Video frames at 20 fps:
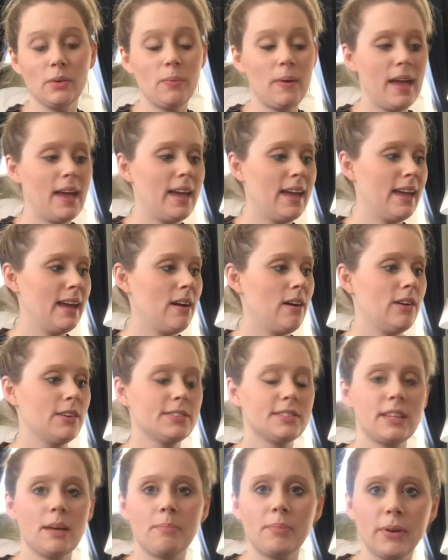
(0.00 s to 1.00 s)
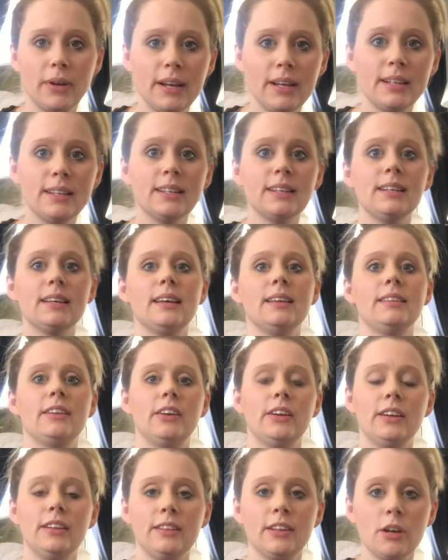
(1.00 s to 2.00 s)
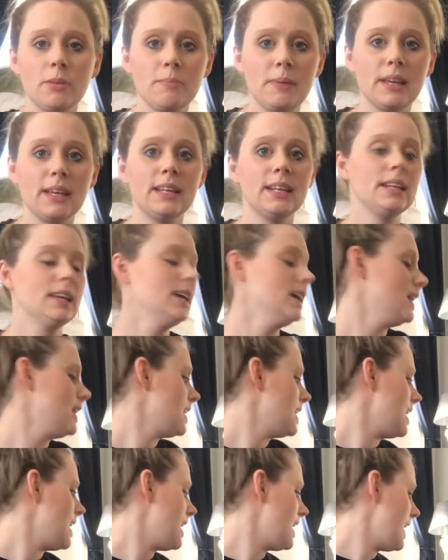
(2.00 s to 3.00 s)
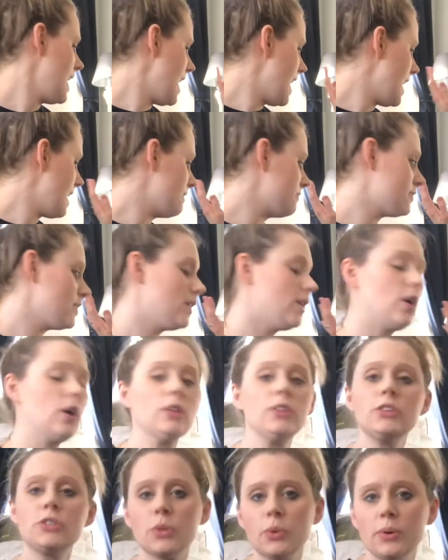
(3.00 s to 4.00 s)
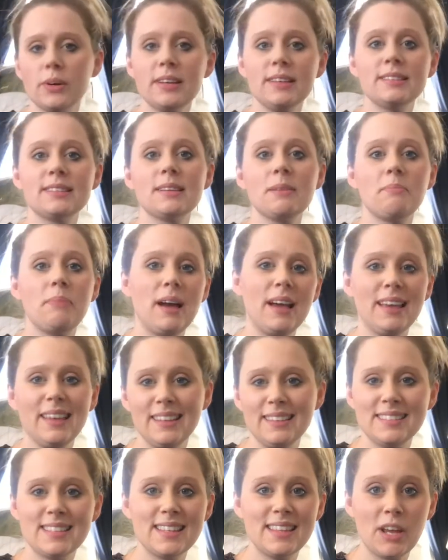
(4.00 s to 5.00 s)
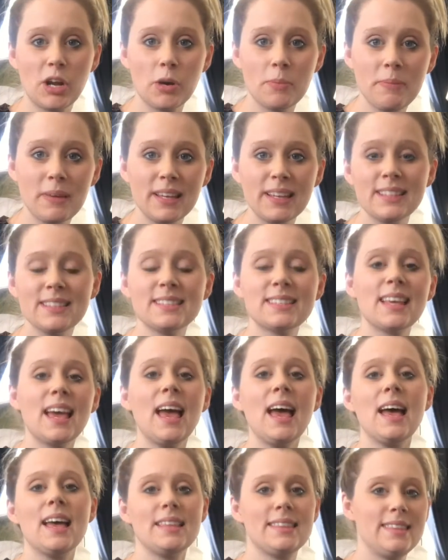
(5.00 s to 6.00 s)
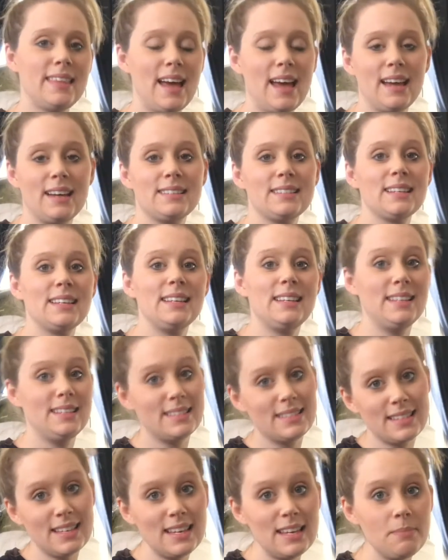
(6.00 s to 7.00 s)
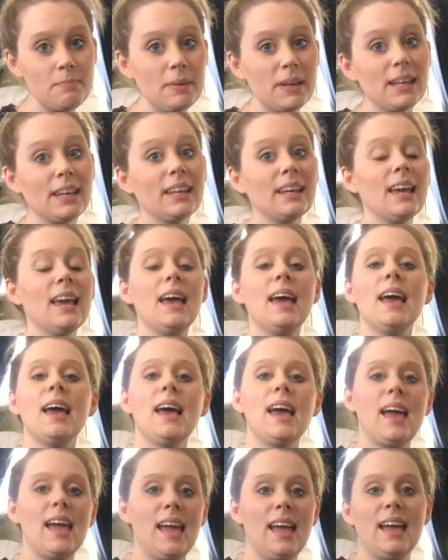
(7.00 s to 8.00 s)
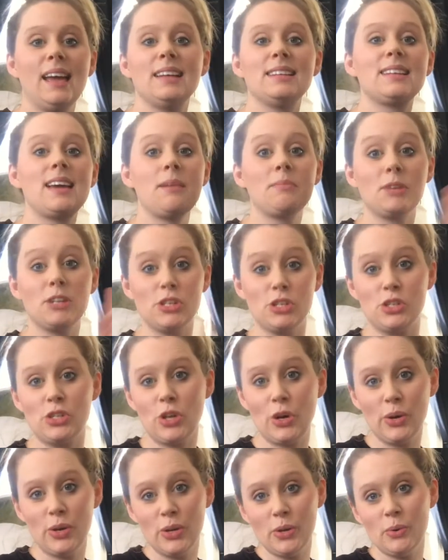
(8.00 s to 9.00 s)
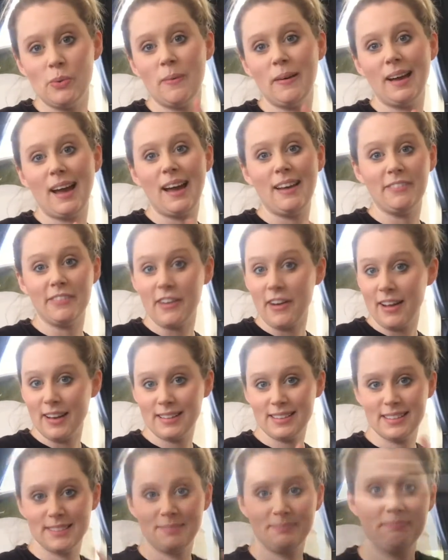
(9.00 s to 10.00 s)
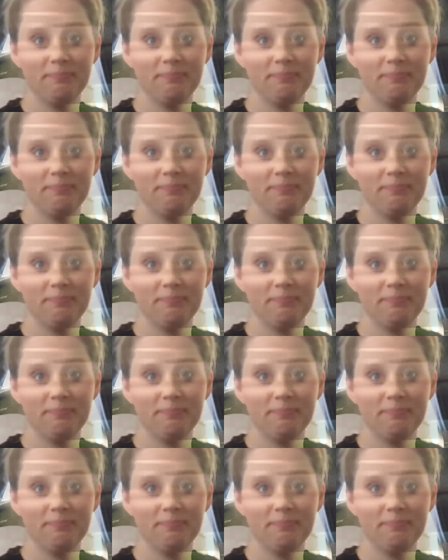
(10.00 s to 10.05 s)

away all separated and they're in their bin. I have all the toys put into their bins that he's keeping, and I'm gonna show you what I've got.